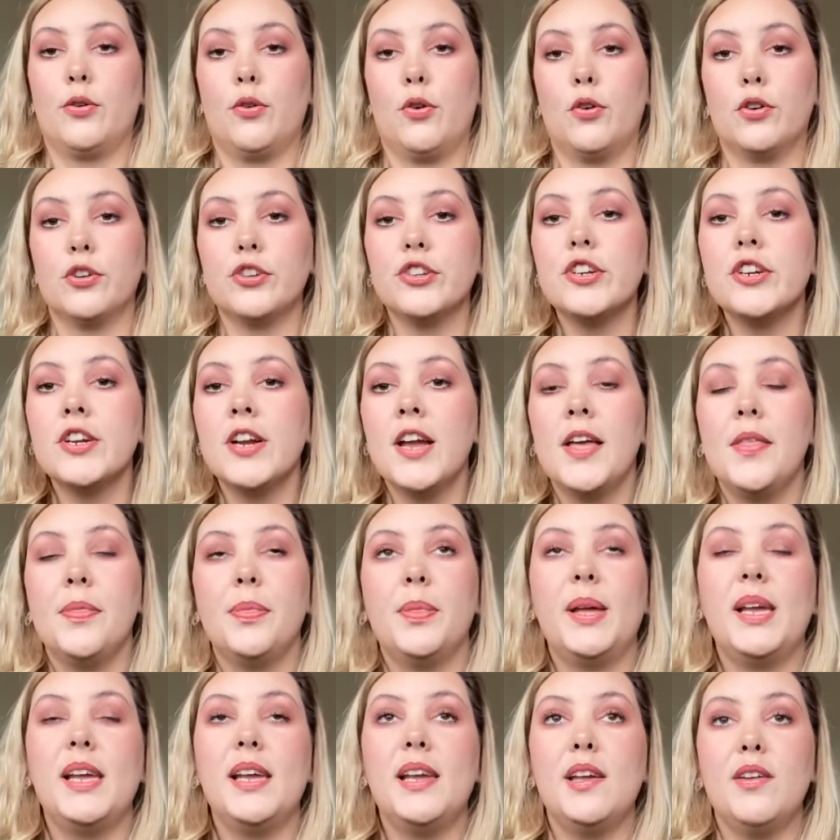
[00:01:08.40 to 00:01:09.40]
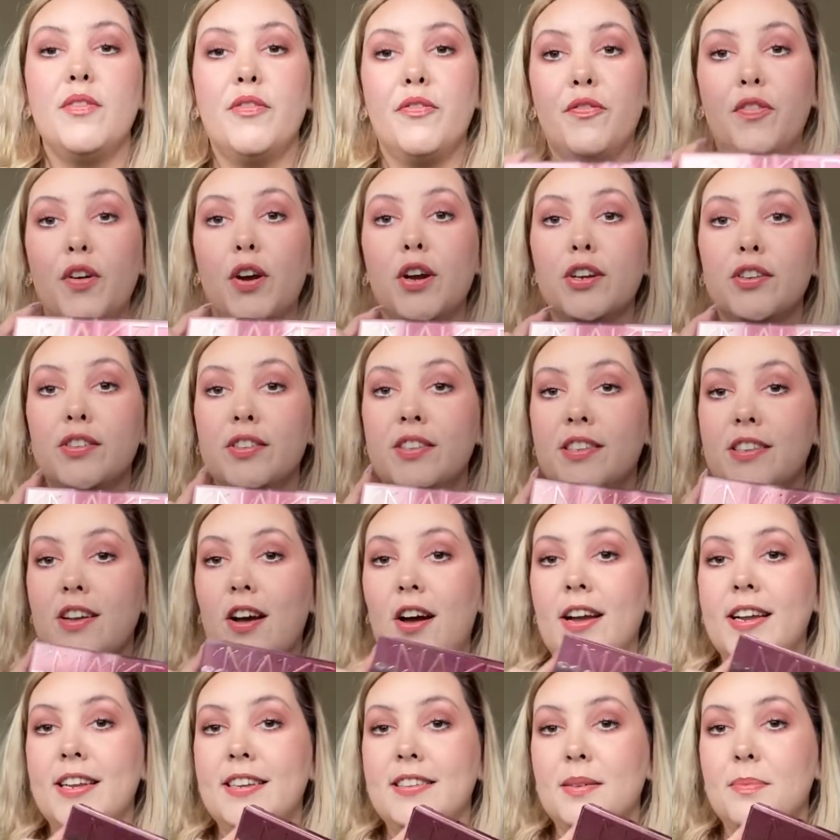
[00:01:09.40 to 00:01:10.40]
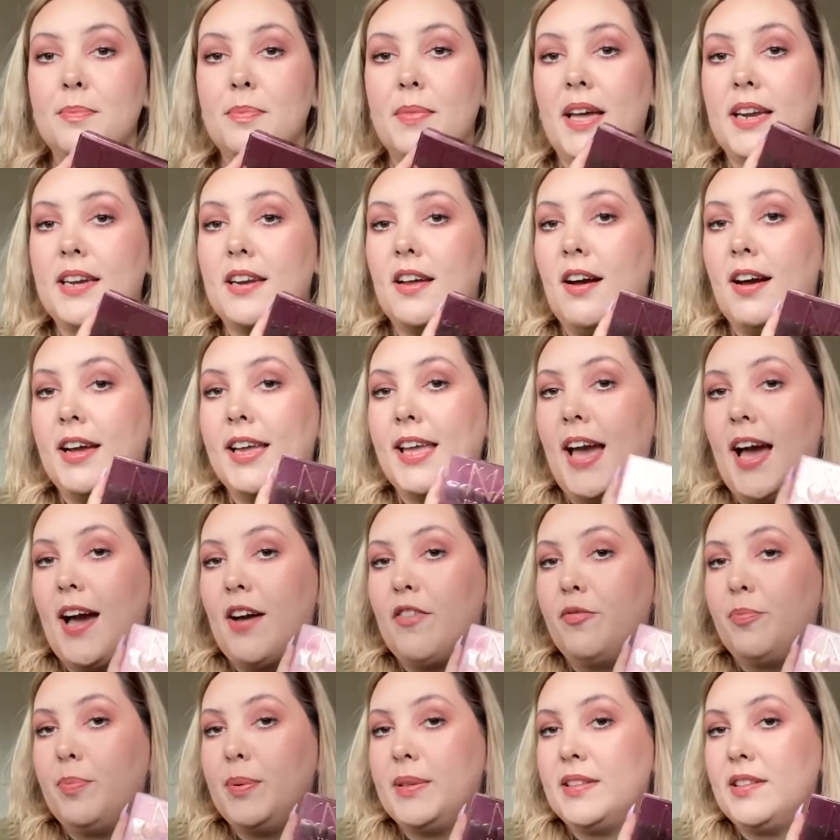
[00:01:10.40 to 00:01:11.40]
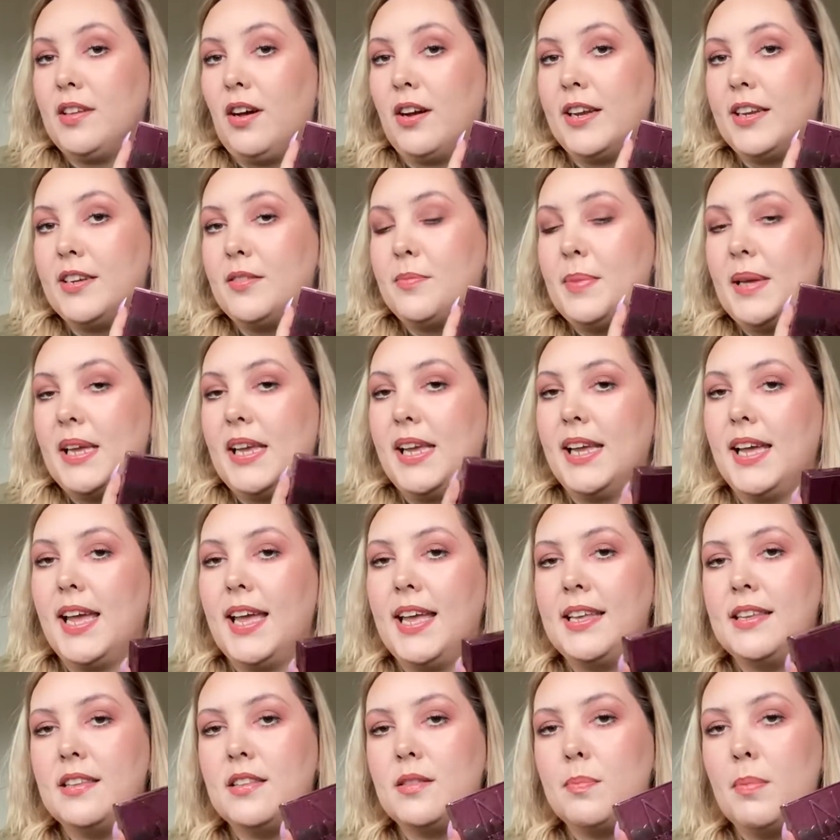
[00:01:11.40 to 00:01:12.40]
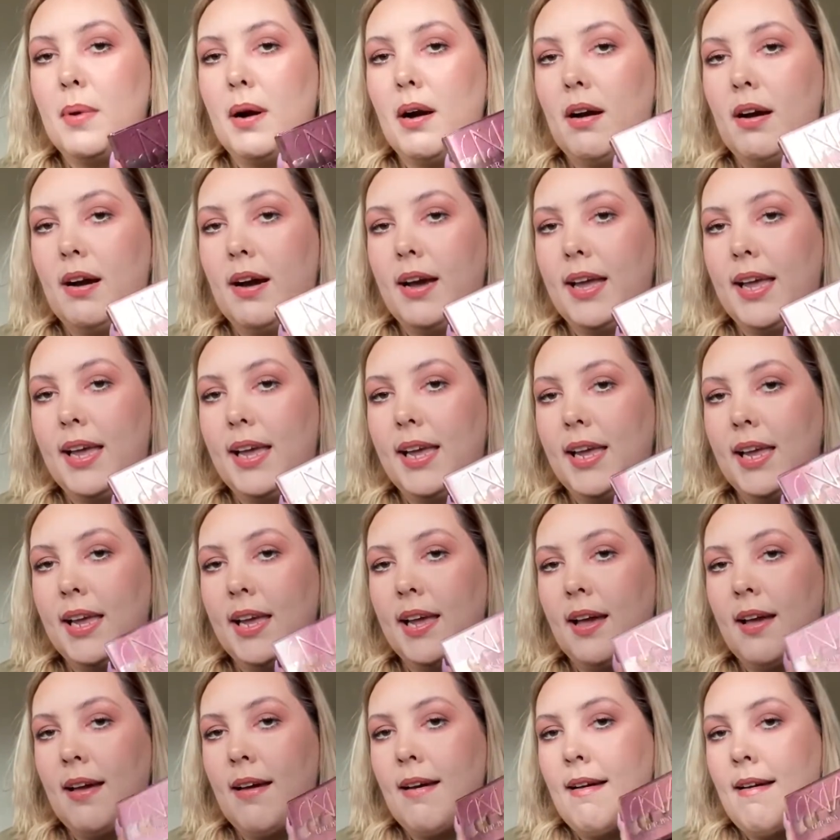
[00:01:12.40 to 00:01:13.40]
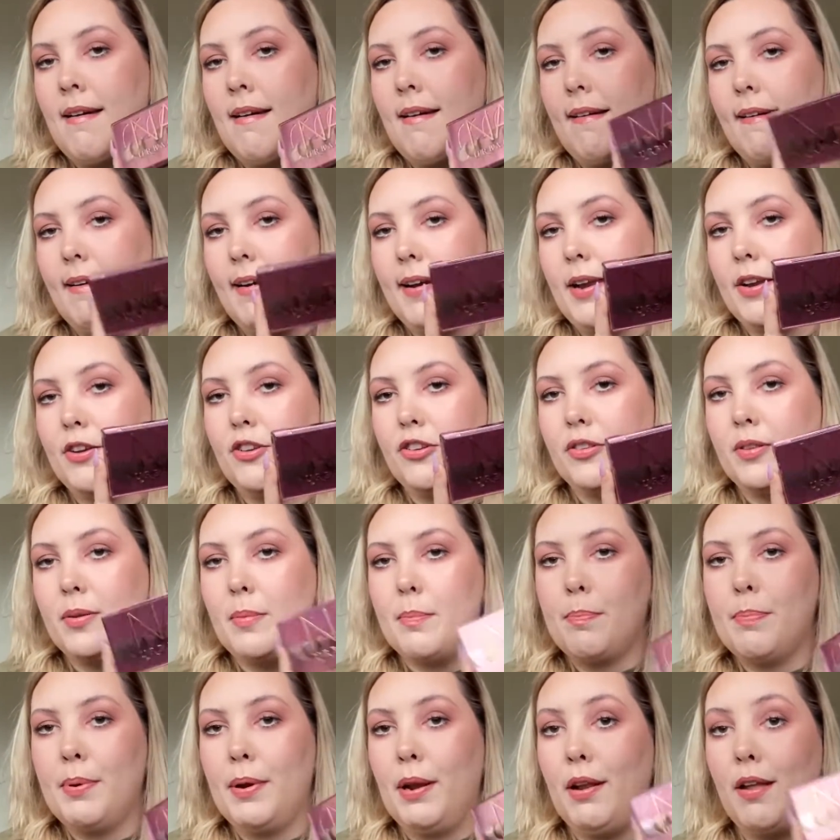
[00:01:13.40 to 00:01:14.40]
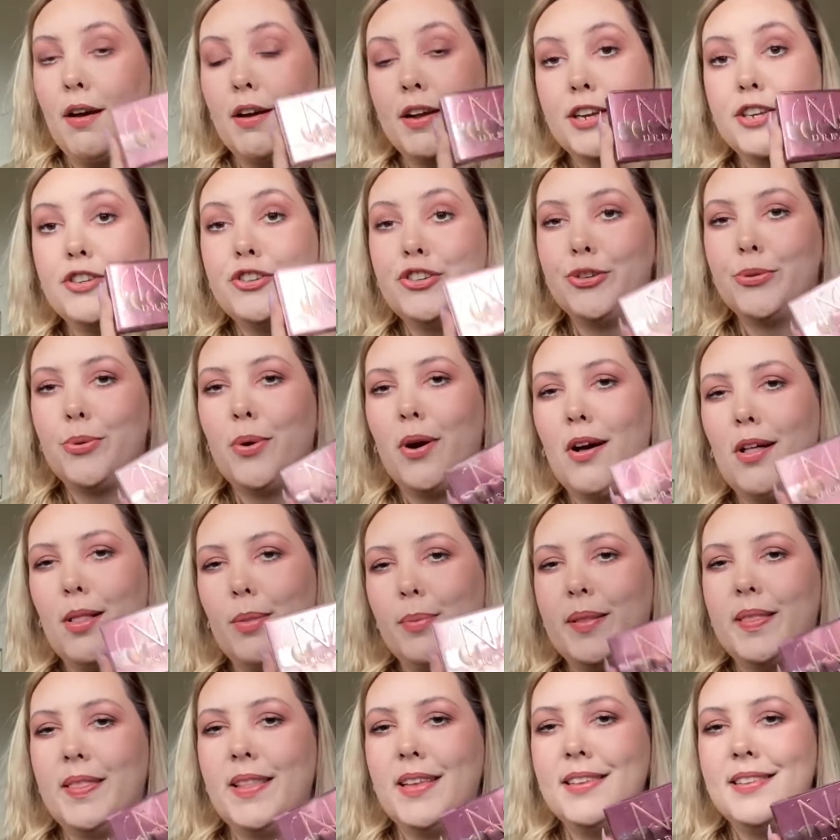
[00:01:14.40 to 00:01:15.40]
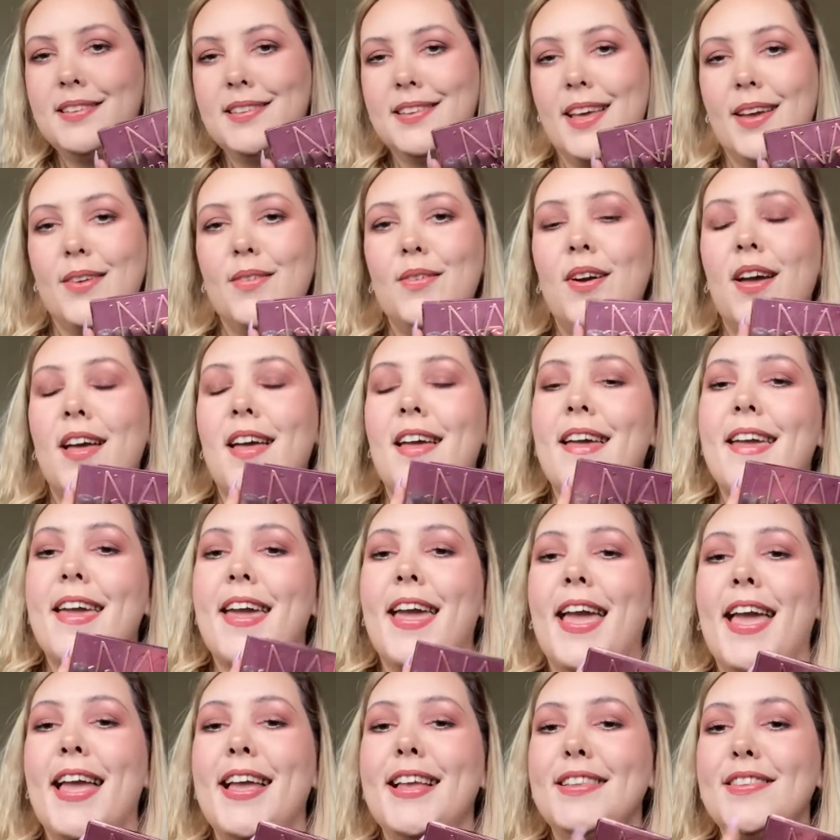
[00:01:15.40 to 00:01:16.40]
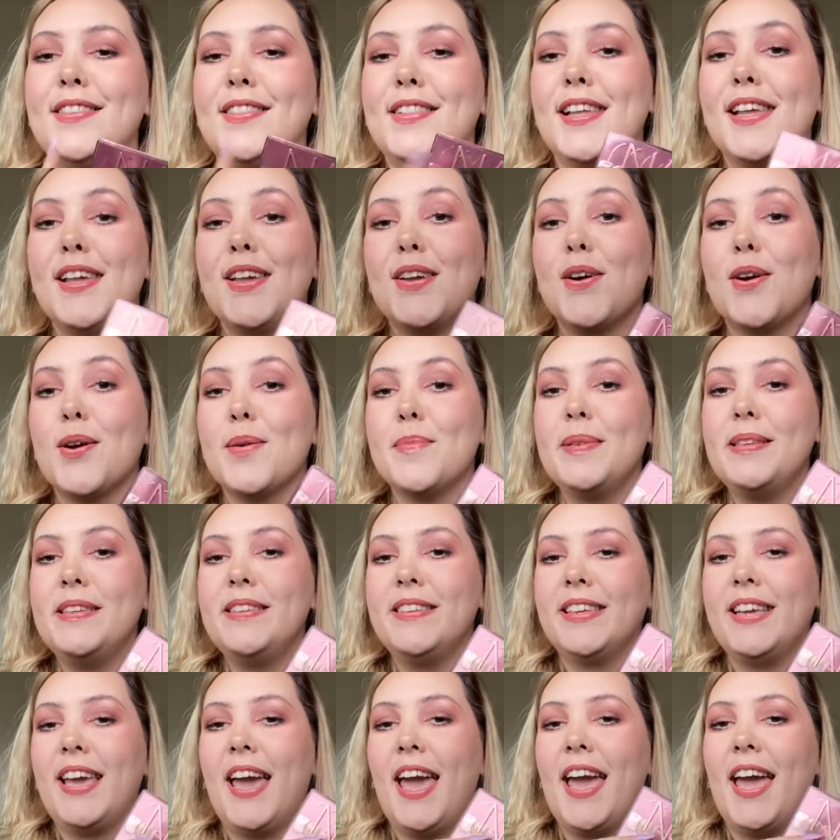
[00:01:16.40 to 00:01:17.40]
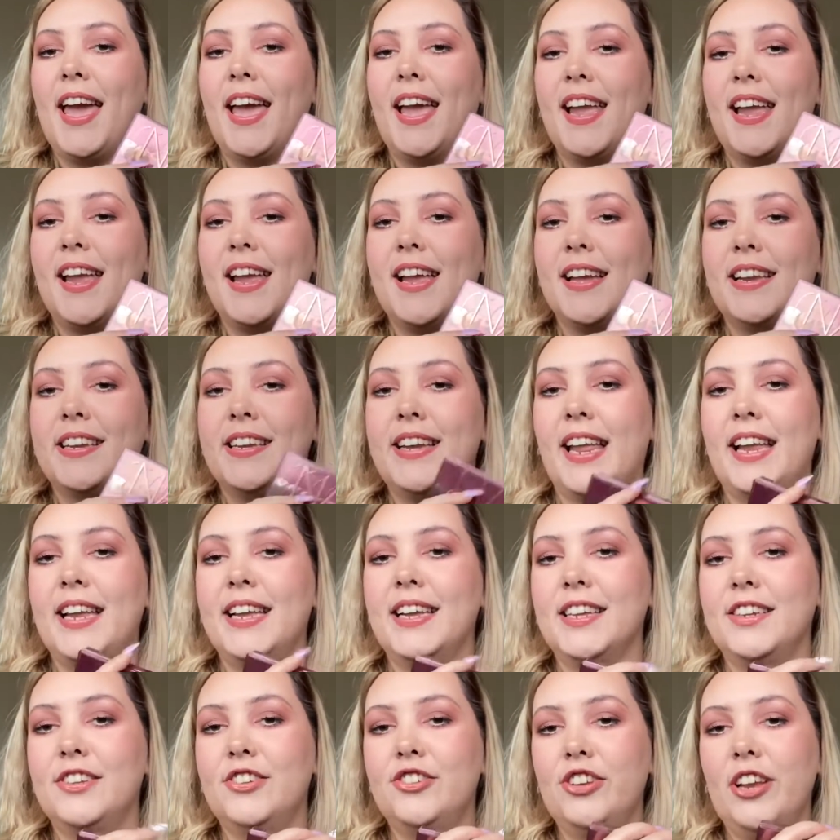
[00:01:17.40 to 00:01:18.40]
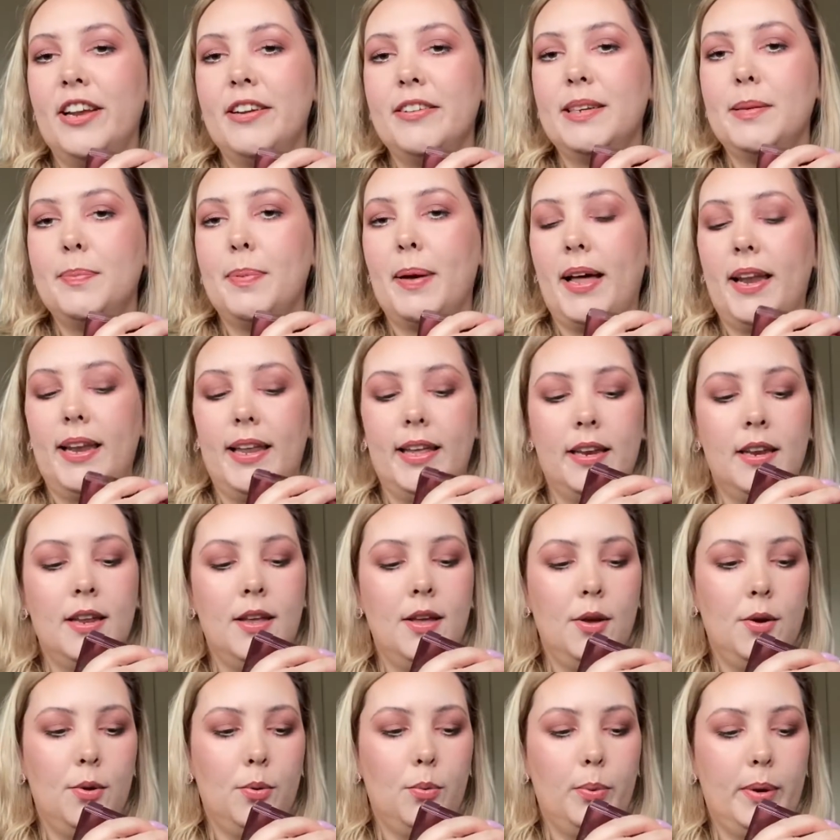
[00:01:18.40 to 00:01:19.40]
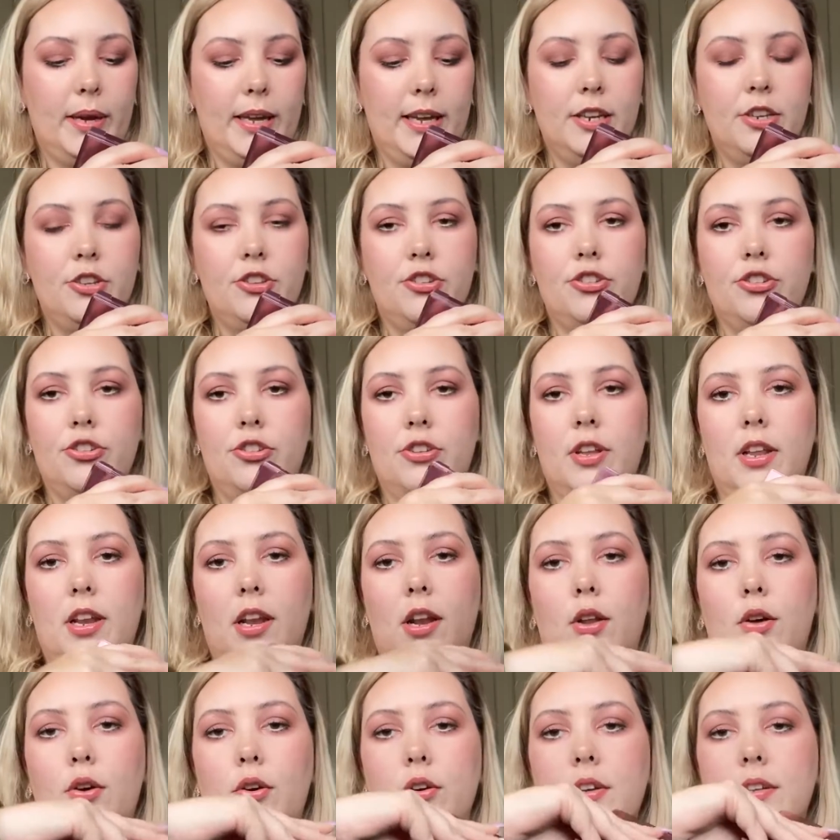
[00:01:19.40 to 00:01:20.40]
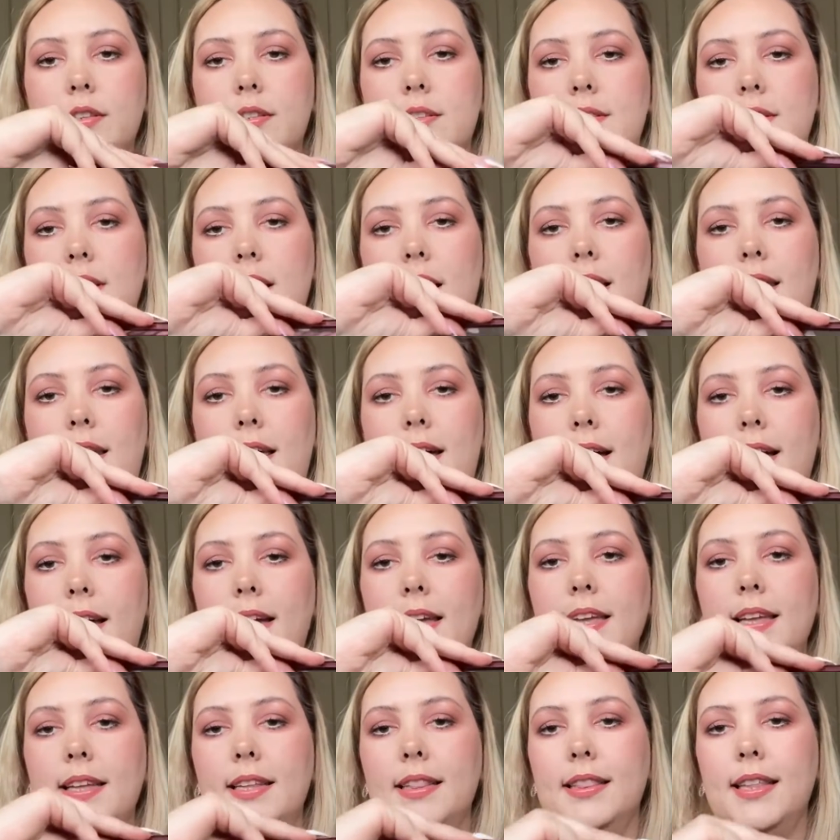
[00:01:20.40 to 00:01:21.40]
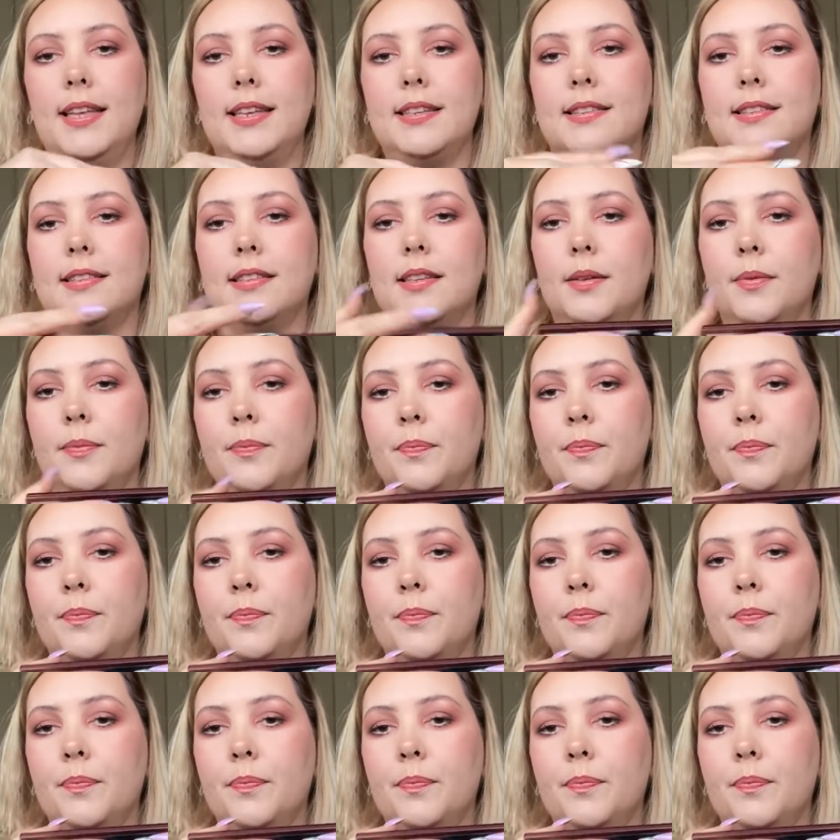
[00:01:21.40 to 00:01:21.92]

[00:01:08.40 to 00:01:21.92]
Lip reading: order, the first item that I have beside me is my, and I just blind you all with this now, is the Urban Decay Naked Cherry palette, which looks like this.